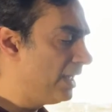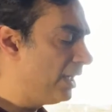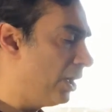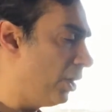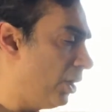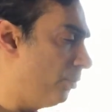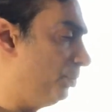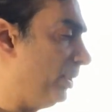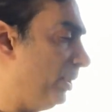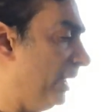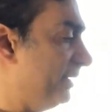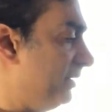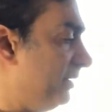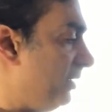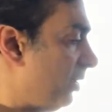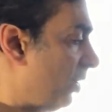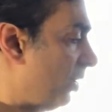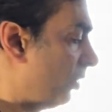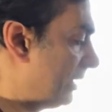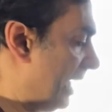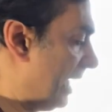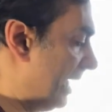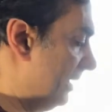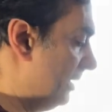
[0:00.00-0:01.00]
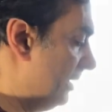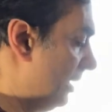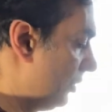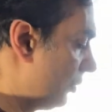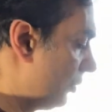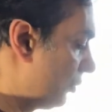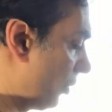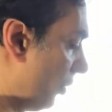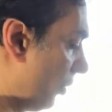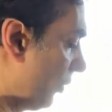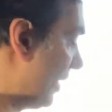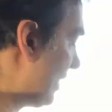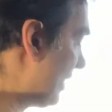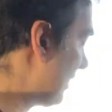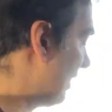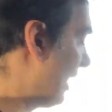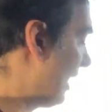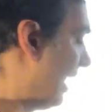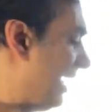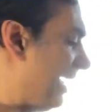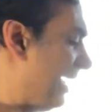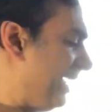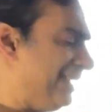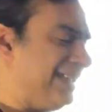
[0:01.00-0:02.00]
Uh, but okay, so this
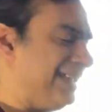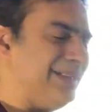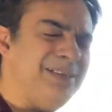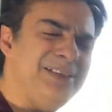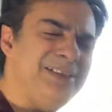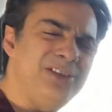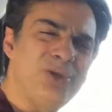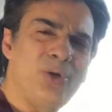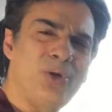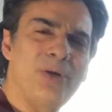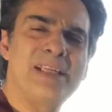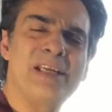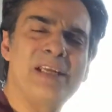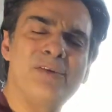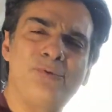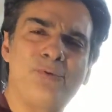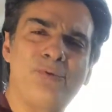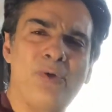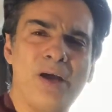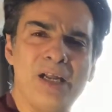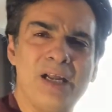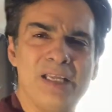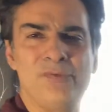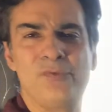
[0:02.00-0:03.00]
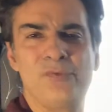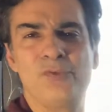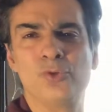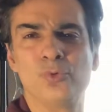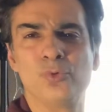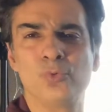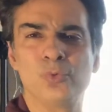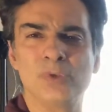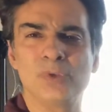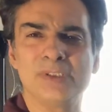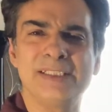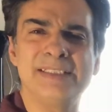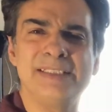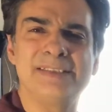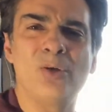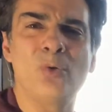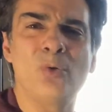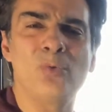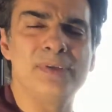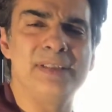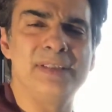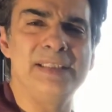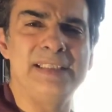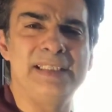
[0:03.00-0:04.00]
guy, you know, at F5, you really
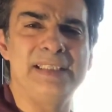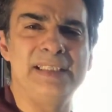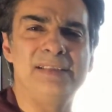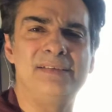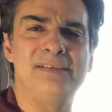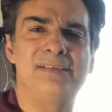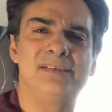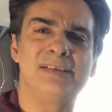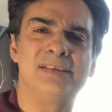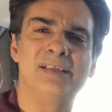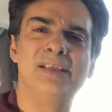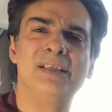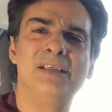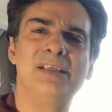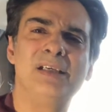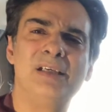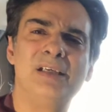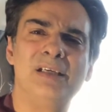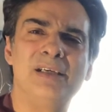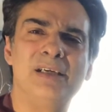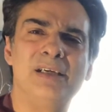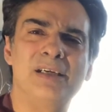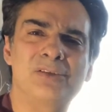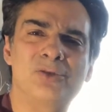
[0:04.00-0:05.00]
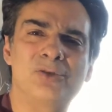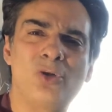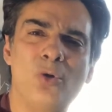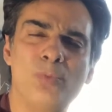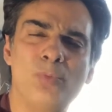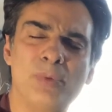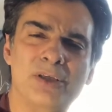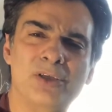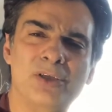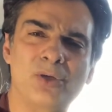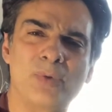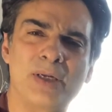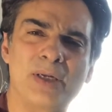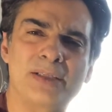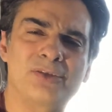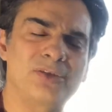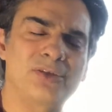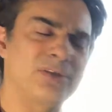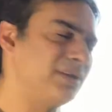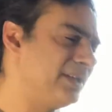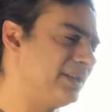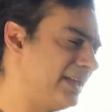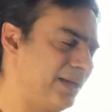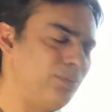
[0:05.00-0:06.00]
don't need uh, a coma
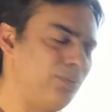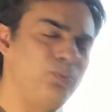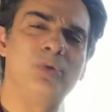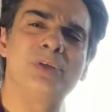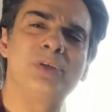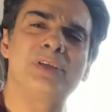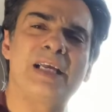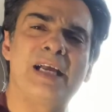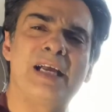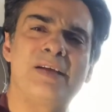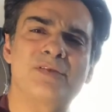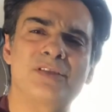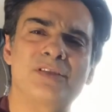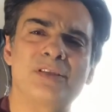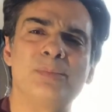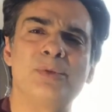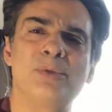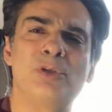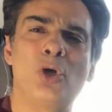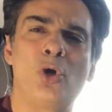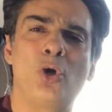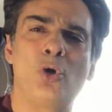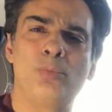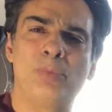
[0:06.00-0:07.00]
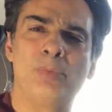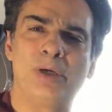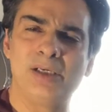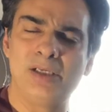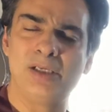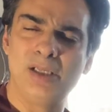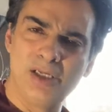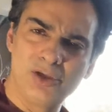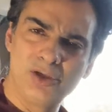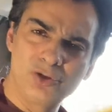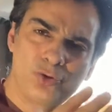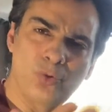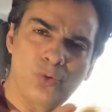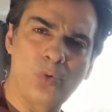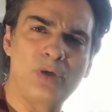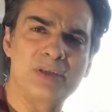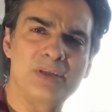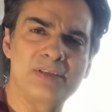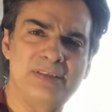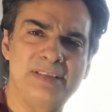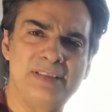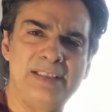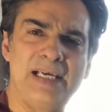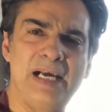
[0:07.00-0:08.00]
corrector. It will have some coma
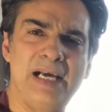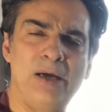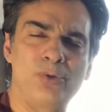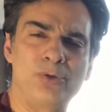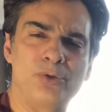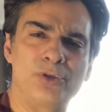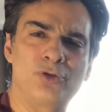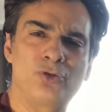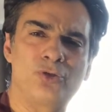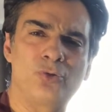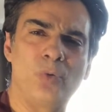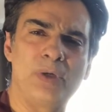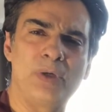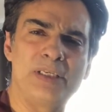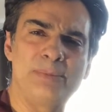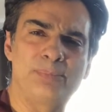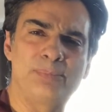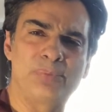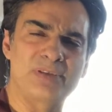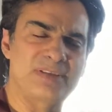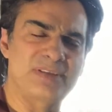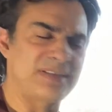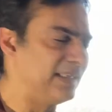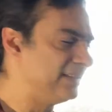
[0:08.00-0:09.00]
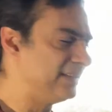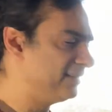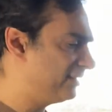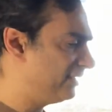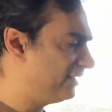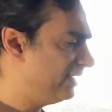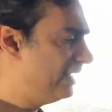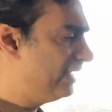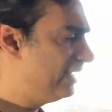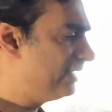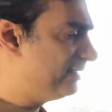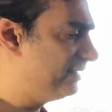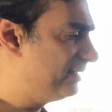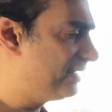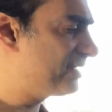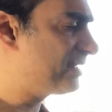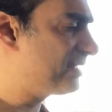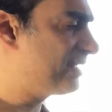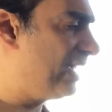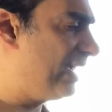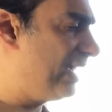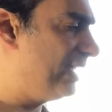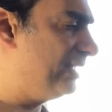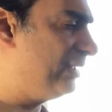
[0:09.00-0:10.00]
towards the outer 20%. This
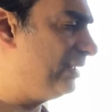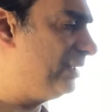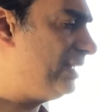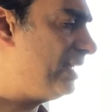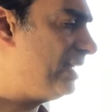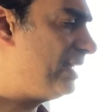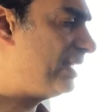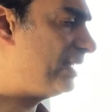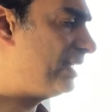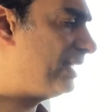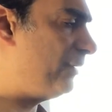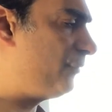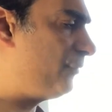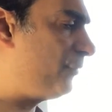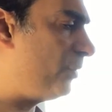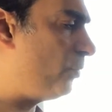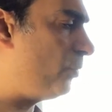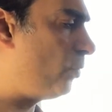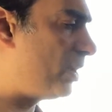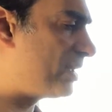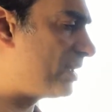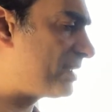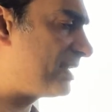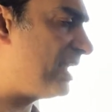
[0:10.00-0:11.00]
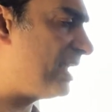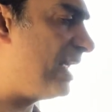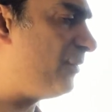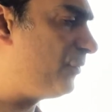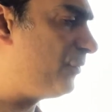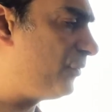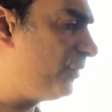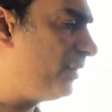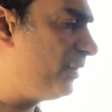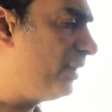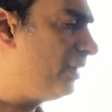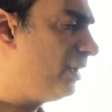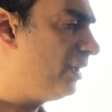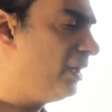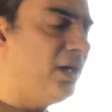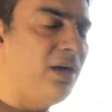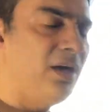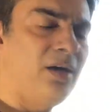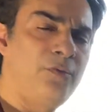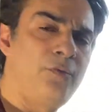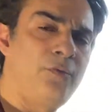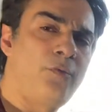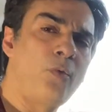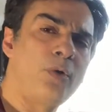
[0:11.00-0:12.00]
guy, if it was F4.6,
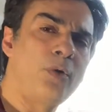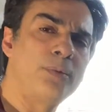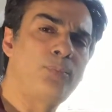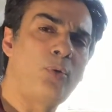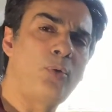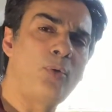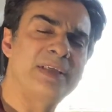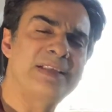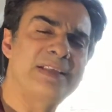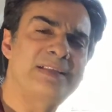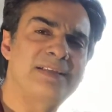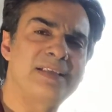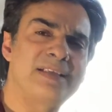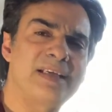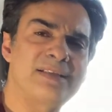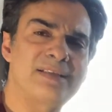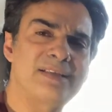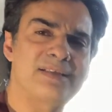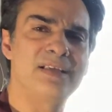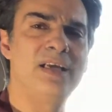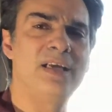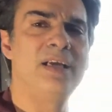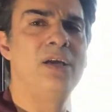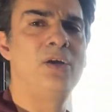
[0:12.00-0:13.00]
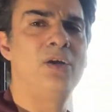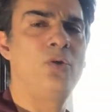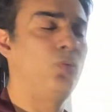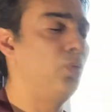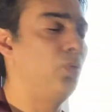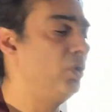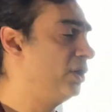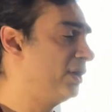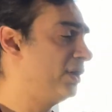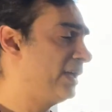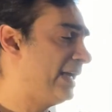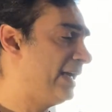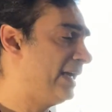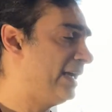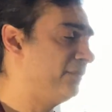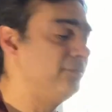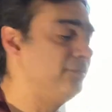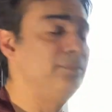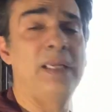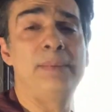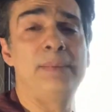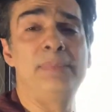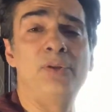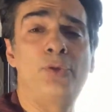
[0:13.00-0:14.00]
uh, would
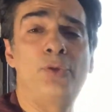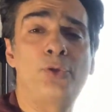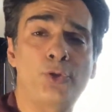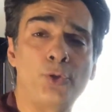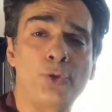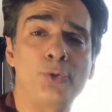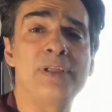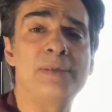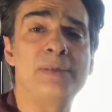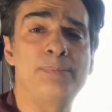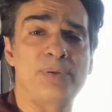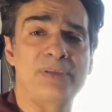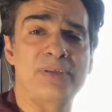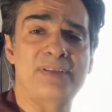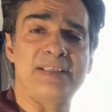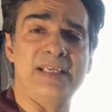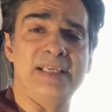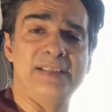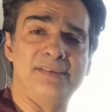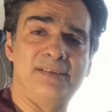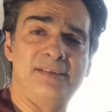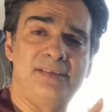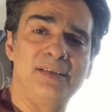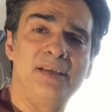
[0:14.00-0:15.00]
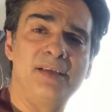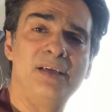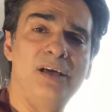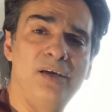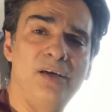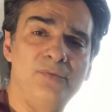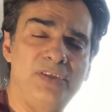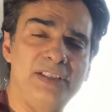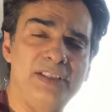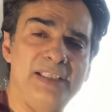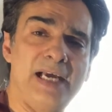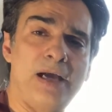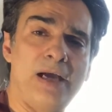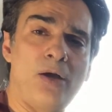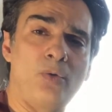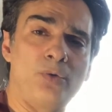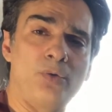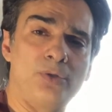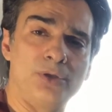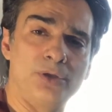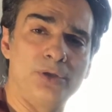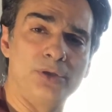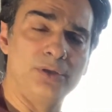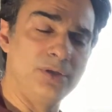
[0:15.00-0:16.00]
have maybe 30% of the
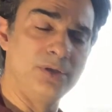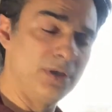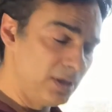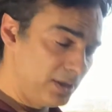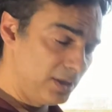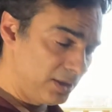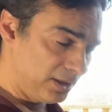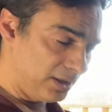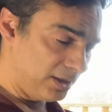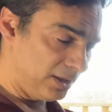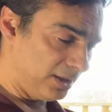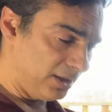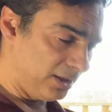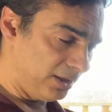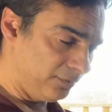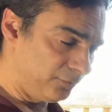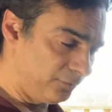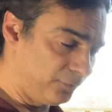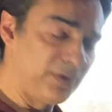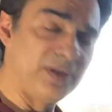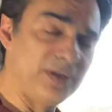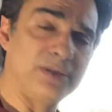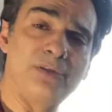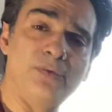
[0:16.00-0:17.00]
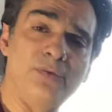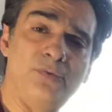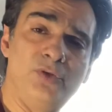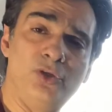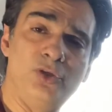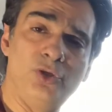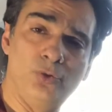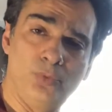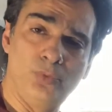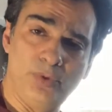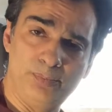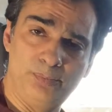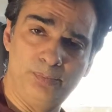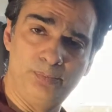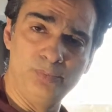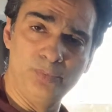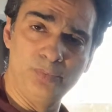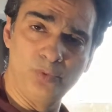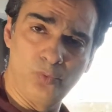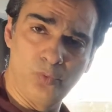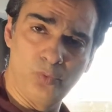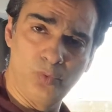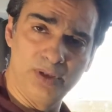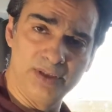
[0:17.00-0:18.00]
outer uh, field of view. Would,
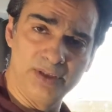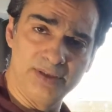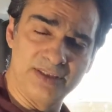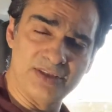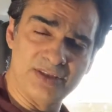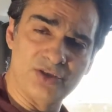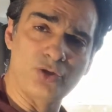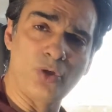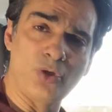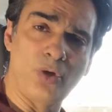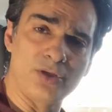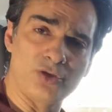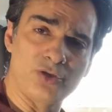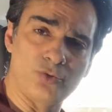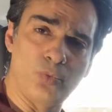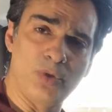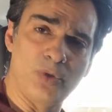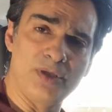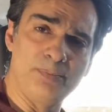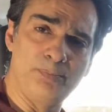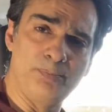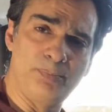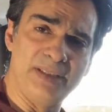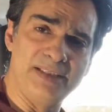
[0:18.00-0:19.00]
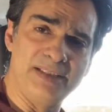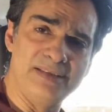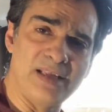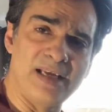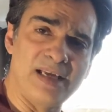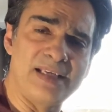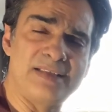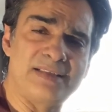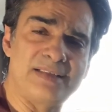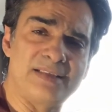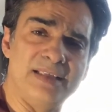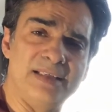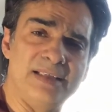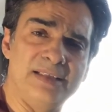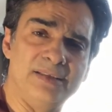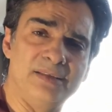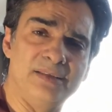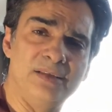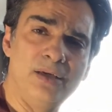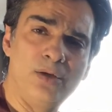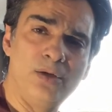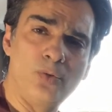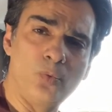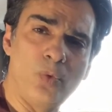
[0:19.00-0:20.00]
would, The stars wouldn't be nice
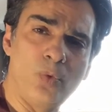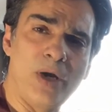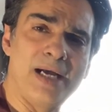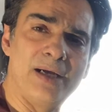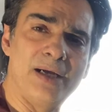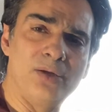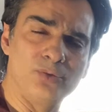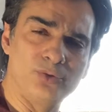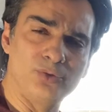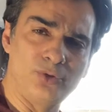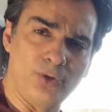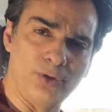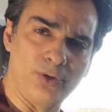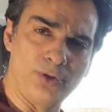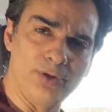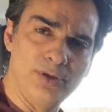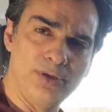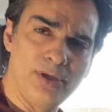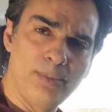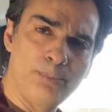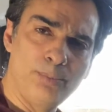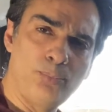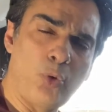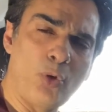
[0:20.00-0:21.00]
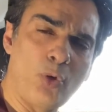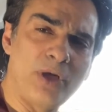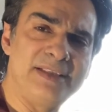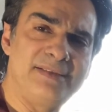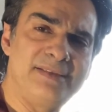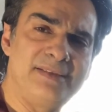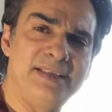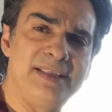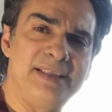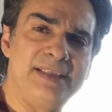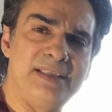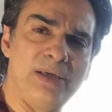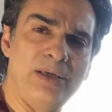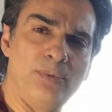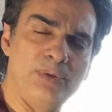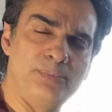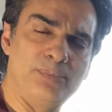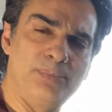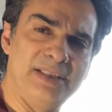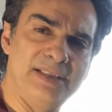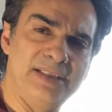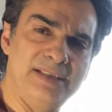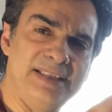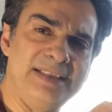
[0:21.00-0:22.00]
and round or pointy. They
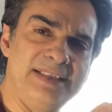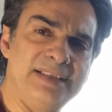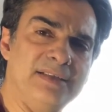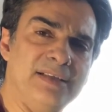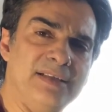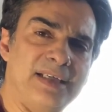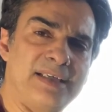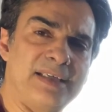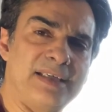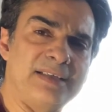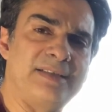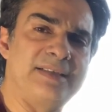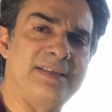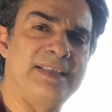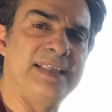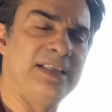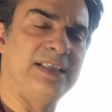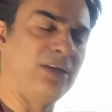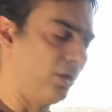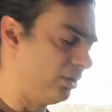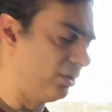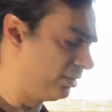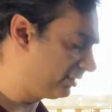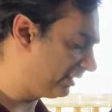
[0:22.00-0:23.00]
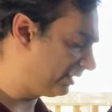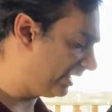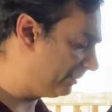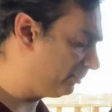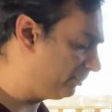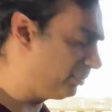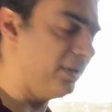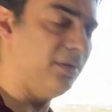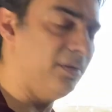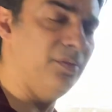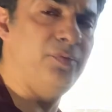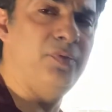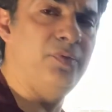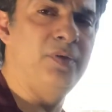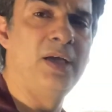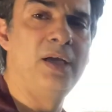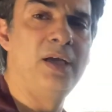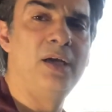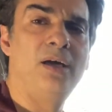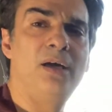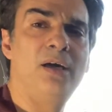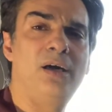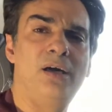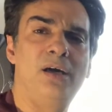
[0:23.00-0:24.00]
would be like a seagull type of
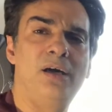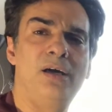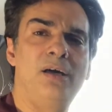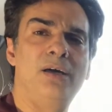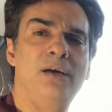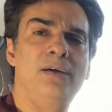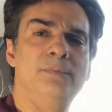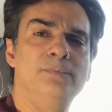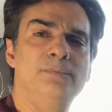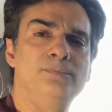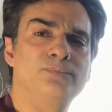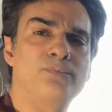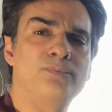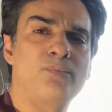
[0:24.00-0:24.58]
um,